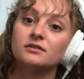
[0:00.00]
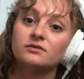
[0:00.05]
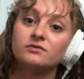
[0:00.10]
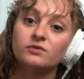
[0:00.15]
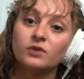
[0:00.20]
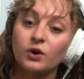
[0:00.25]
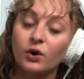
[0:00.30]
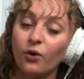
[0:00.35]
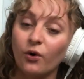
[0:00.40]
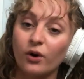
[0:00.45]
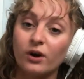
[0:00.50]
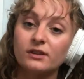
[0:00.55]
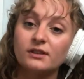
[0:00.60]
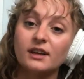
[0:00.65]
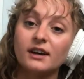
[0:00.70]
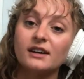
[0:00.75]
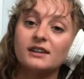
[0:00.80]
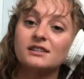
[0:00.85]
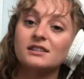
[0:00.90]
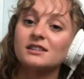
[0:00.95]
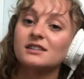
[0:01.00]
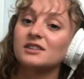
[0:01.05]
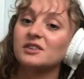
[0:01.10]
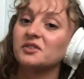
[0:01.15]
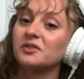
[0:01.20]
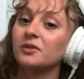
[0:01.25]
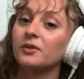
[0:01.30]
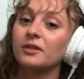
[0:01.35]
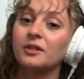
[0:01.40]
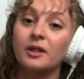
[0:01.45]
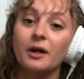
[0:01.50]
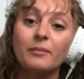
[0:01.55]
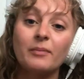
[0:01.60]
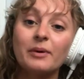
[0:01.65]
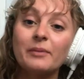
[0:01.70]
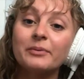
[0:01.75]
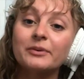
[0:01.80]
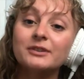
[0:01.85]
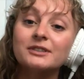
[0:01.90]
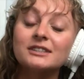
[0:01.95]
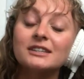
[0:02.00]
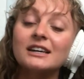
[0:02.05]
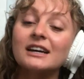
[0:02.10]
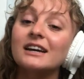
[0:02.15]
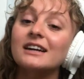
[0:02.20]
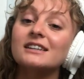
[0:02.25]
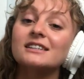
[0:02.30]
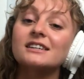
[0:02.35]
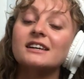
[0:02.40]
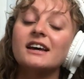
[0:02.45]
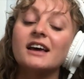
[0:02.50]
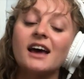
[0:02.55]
record this, let people see it,